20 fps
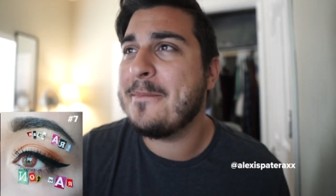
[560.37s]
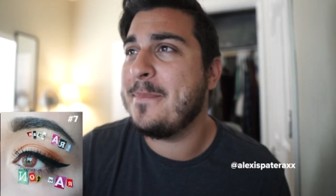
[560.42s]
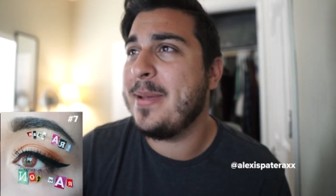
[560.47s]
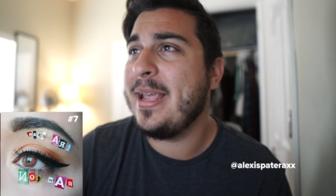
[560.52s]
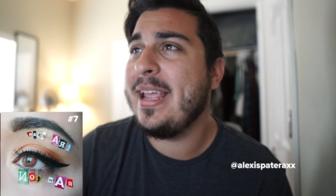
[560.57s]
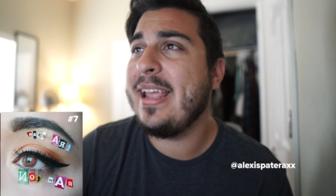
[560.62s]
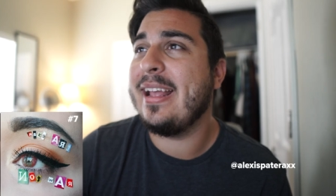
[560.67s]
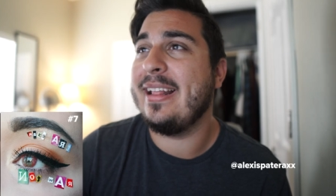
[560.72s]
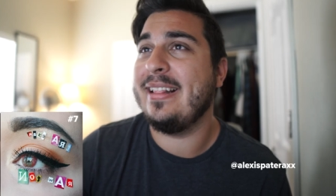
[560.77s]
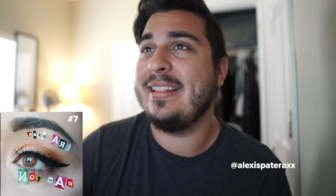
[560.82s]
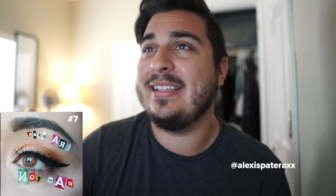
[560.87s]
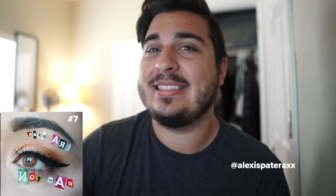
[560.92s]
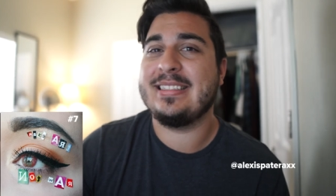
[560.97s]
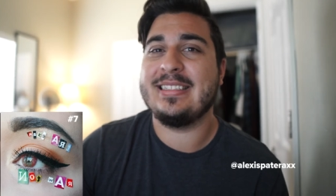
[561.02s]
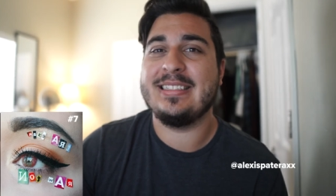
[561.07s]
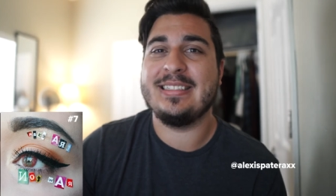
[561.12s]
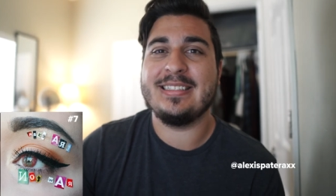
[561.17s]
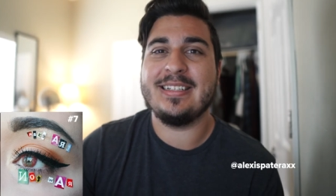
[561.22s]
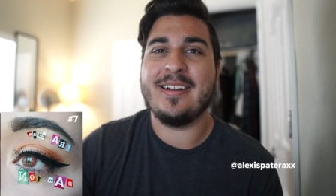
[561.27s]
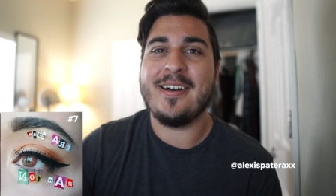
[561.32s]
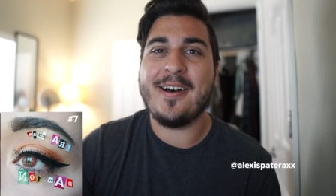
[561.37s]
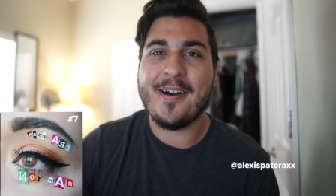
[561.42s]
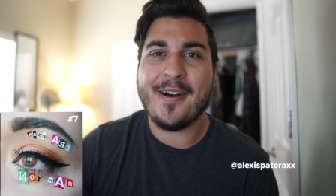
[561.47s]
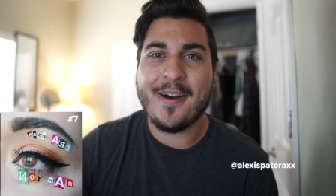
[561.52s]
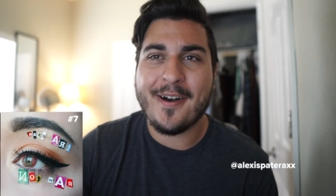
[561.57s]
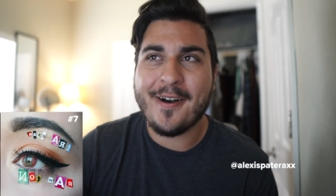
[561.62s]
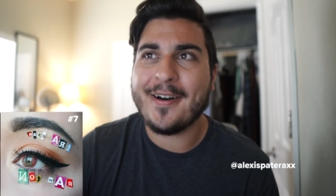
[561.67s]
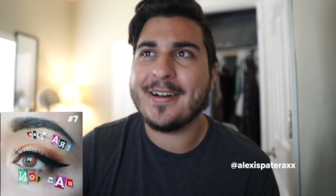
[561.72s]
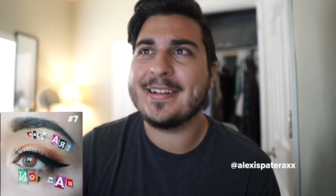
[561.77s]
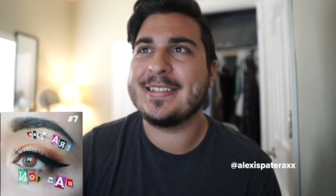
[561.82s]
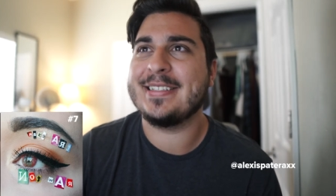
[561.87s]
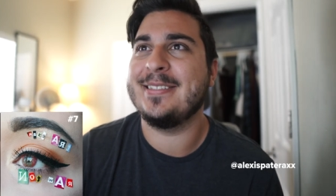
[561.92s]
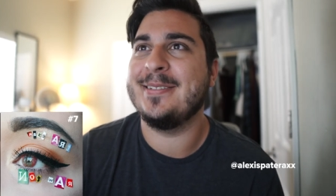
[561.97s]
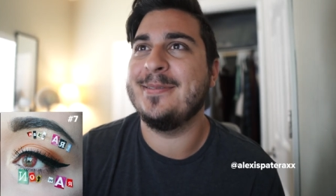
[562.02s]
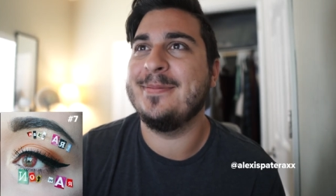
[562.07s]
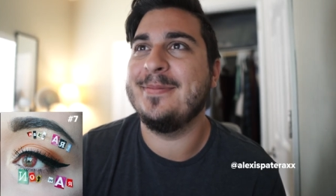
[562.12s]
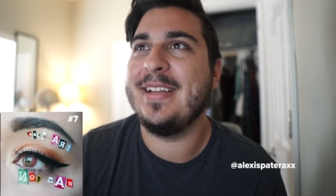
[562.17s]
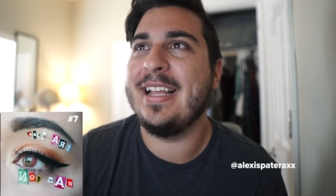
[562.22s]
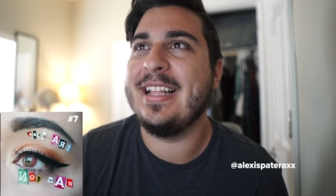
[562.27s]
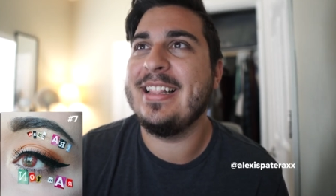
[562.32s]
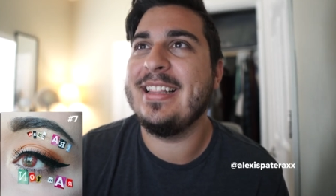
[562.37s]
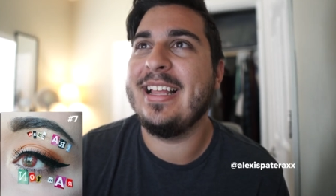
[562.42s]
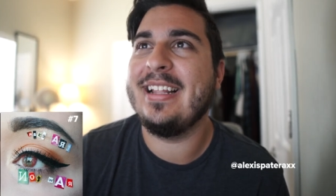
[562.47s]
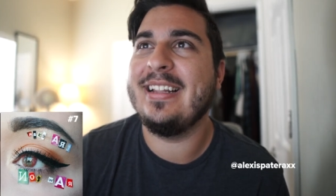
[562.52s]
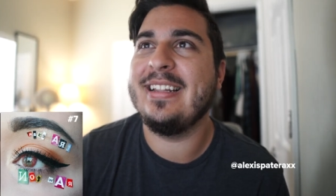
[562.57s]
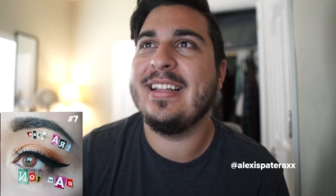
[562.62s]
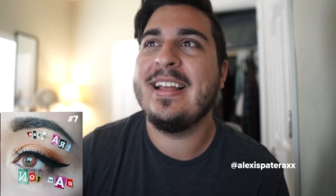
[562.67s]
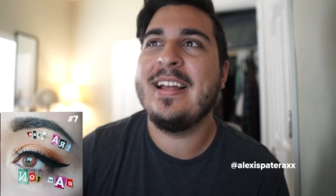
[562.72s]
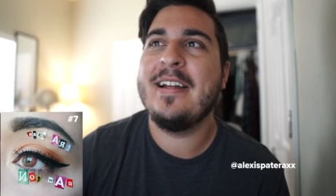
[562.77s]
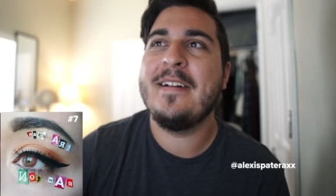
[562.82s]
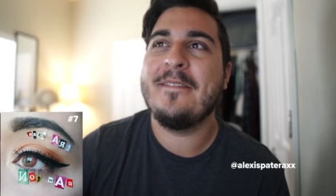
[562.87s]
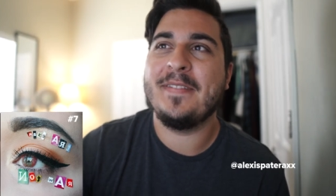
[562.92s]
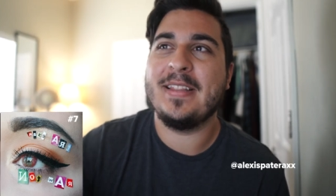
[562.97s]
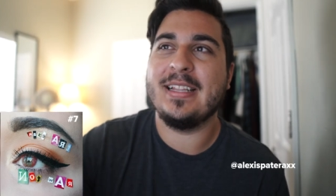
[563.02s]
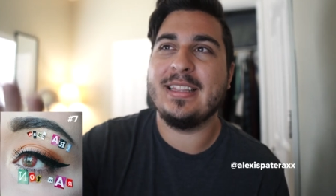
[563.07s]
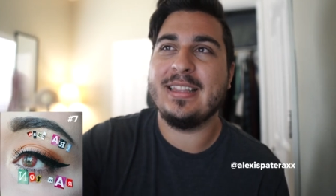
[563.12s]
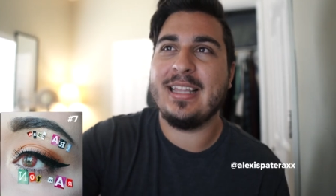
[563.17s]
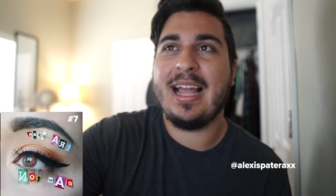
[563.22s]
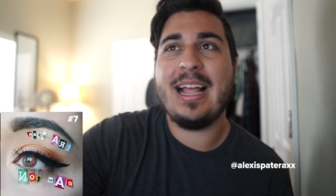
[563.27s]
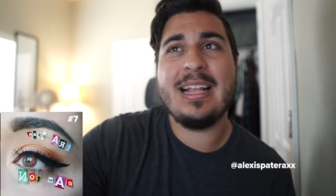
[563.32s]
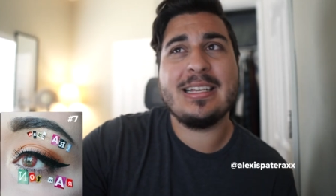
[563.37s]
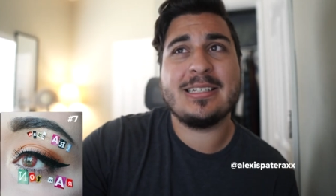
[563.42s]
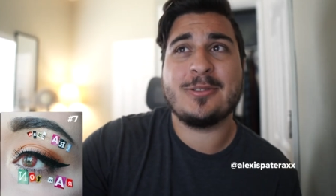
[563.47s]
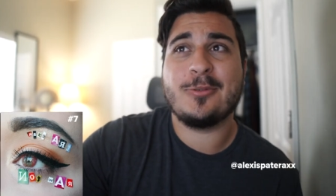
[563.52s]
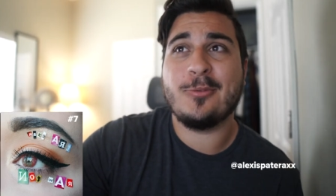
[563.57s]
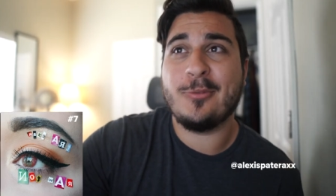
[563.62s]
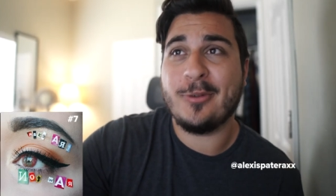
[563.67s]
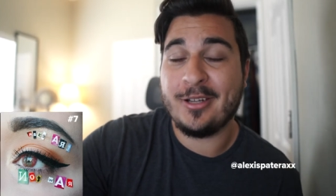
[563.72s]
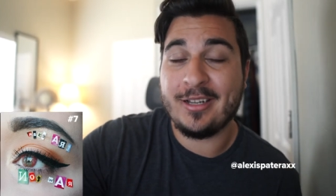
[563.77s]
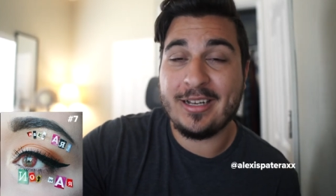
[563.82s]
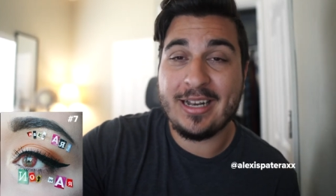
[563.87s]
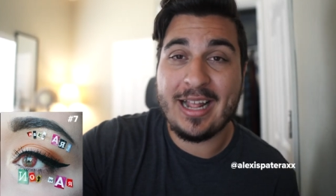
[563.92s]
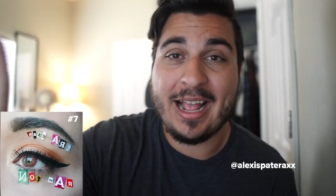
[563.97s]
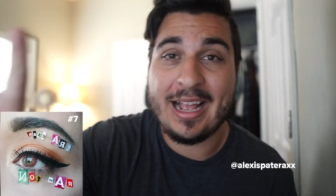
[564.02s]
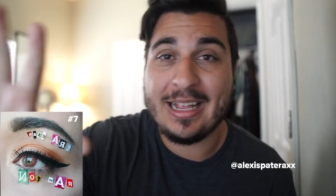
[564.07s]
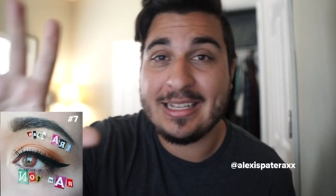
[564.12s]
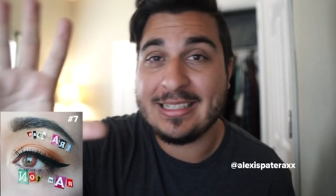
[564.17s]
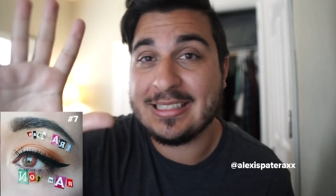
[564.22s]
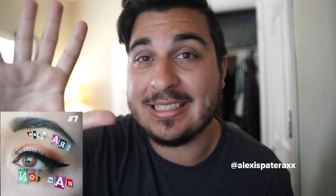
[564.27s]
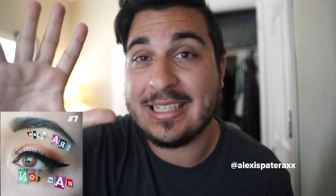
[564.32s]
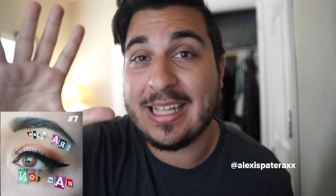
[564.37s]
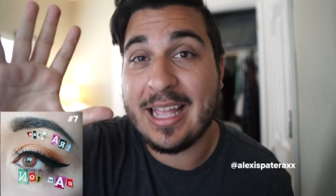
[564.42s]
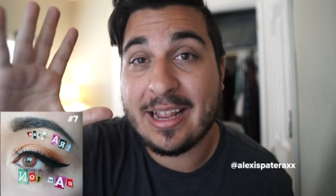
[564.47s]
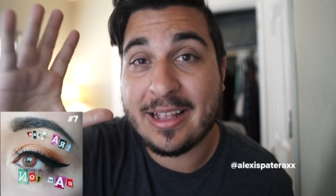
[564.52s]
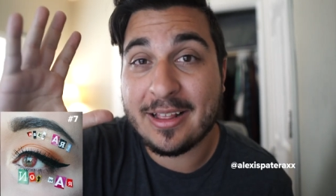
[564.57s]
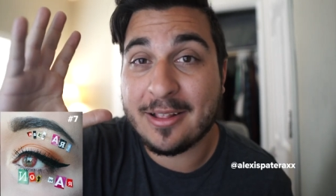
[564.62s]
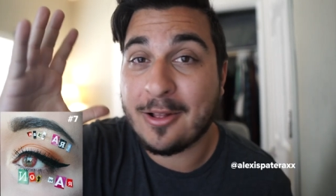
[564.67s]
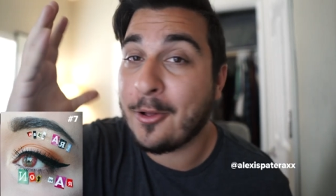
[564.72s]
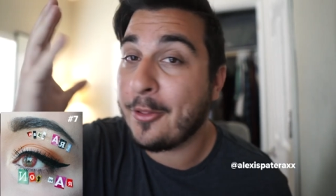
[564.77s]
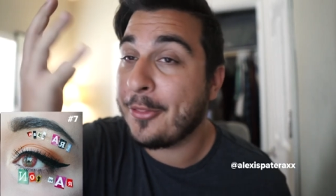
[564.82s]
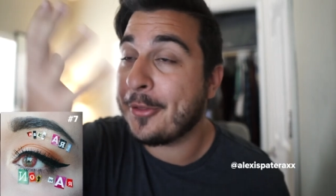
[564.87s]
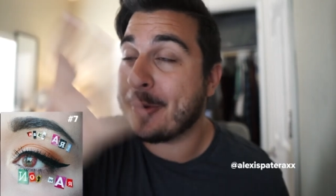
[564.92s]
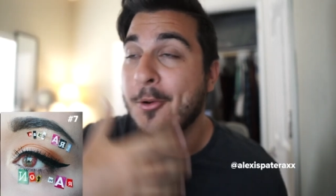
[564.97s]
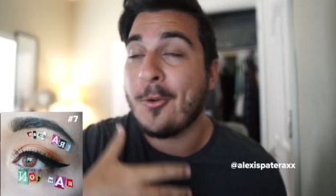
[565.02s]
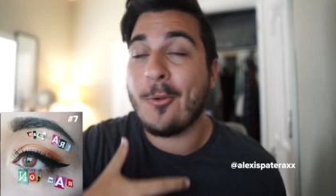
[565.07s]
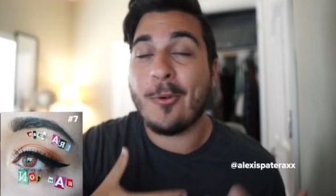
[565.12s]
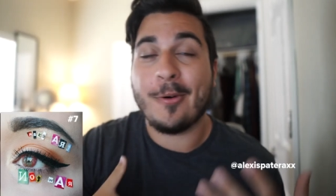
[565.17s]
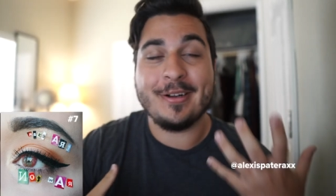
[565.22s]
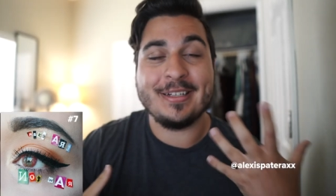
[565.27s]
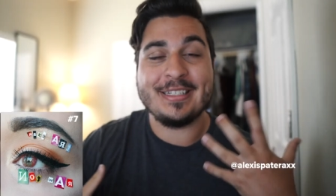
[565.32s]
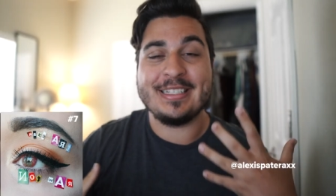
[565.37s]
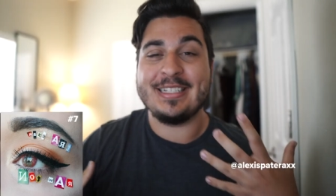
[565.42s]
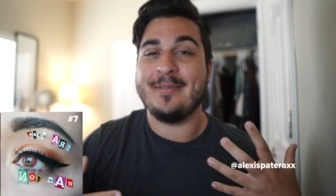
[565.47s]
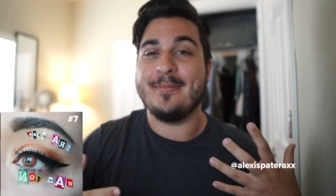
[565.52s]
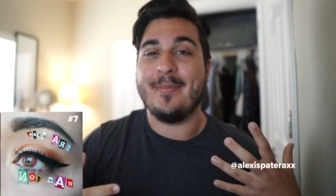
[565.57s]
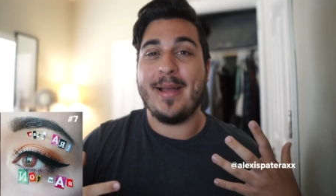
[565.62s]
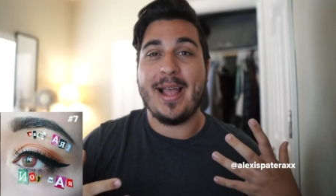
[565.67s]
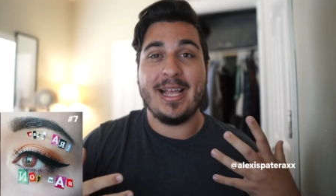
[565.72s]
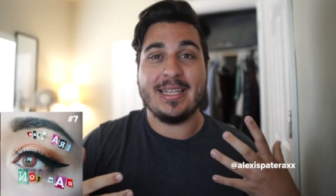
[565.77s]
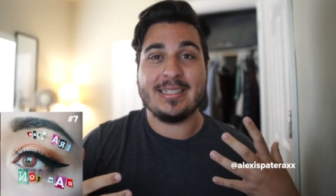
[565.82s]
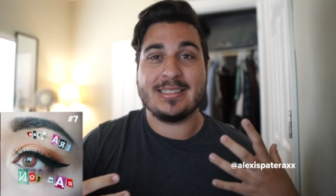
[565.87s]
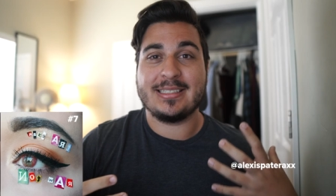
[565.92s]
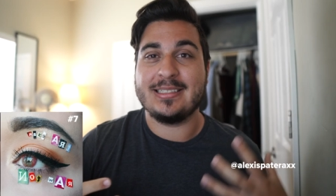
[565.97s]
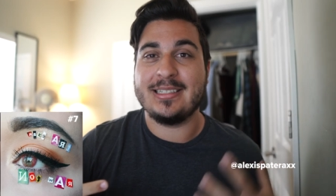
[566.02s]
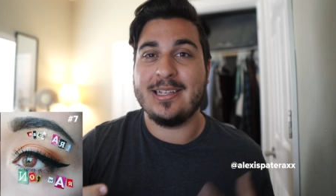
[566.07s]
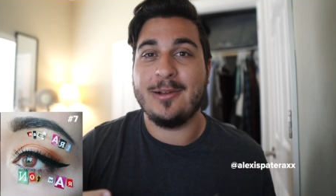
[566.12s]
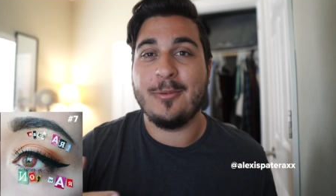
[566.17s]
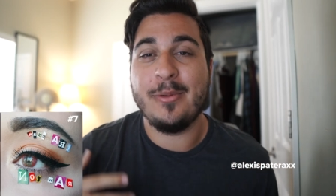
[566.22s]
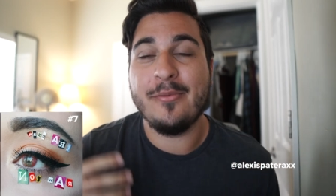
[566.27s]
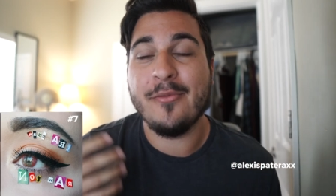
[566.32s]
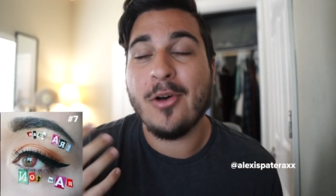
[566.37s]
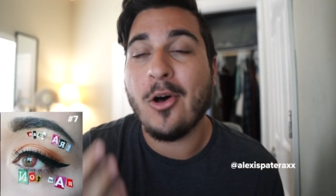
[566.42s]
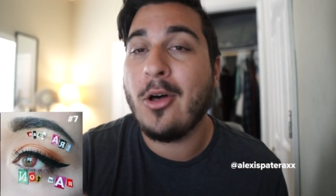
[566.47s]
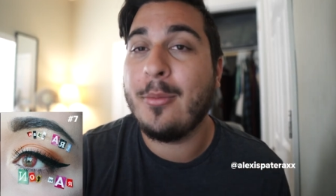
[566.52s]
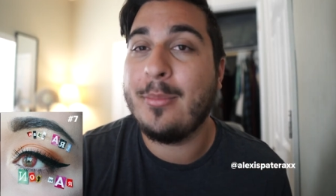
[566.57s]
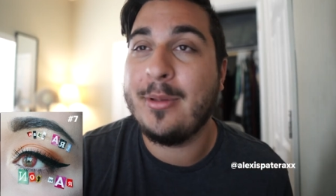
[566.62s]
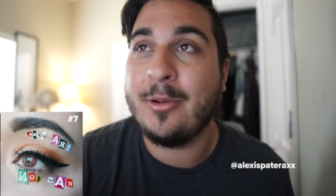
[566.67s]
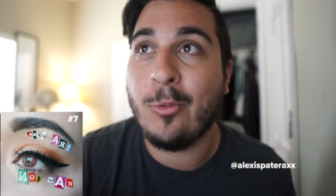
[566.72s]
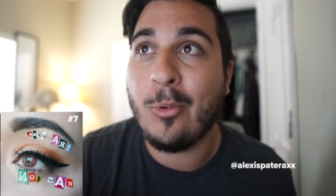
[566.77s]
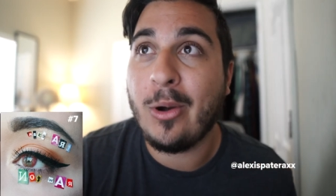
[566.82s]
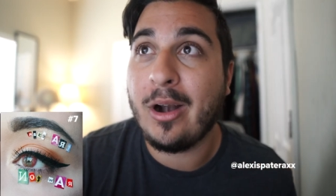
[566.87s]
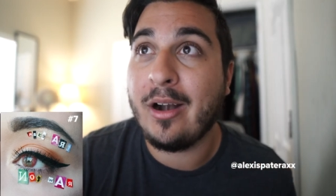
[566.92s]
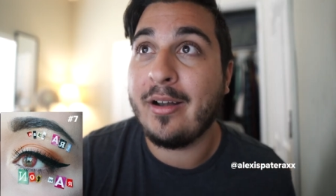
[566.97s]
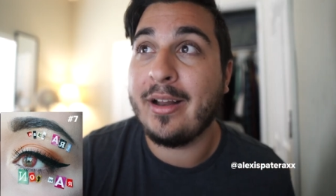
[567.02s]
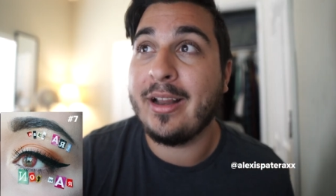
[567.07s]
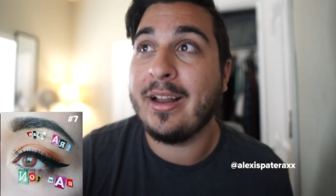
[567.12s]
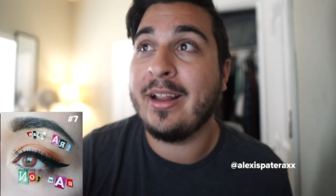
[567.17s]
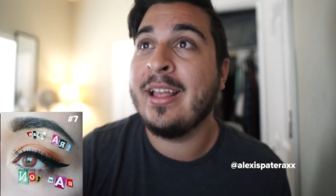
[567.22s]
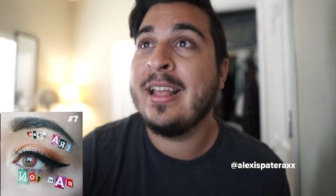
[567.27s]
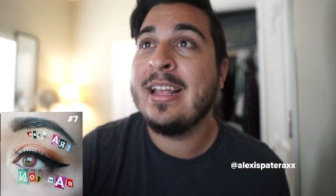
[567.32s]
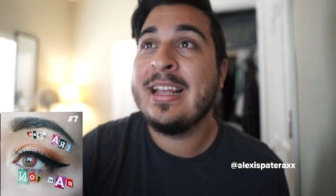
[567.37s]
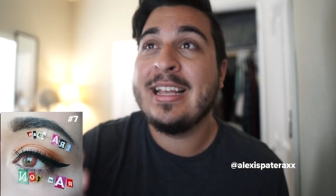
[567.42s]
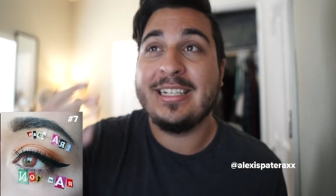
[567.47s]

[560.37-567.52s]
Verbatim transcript: Man, this is awesome. And then the last one has like all the quarantine masks that we've all been wearing.